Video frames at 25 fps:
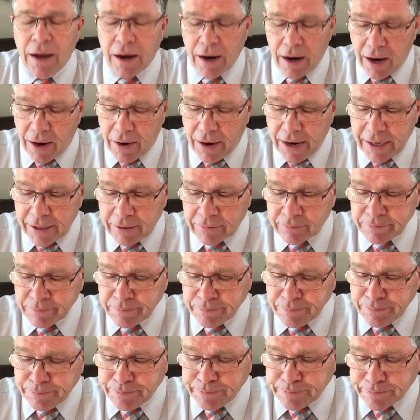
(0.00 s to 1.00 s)
All right.
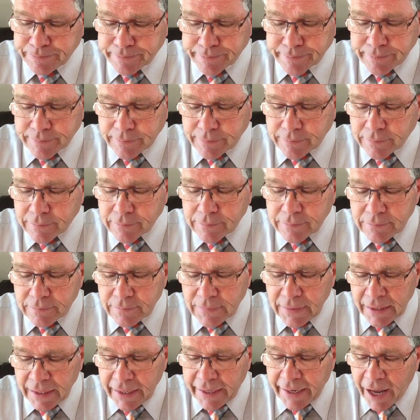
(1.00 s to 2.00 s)

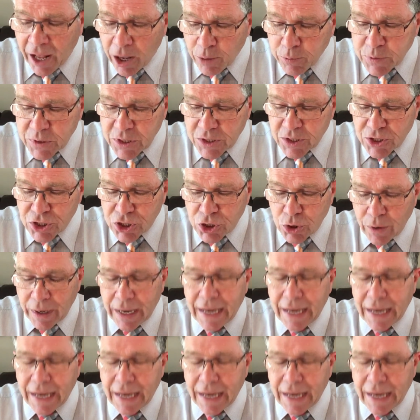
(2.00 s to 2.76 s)
It helps us to